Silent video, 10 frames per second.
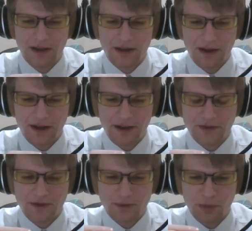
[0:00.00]
as
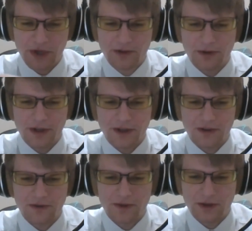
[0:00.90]
far as build quality,
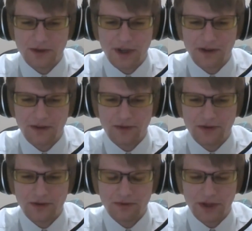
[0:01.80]
just feels kind of
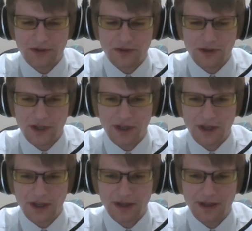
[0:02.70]
really sturdy,
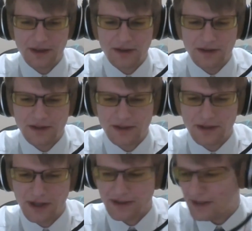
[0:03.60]
and
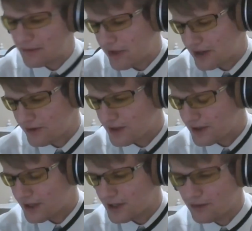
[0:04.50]
I'd say better than
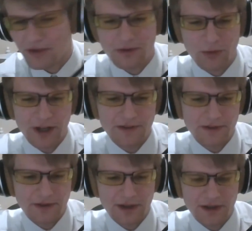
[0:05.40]
the
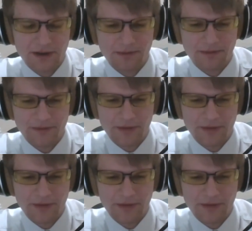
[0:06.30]
W1s,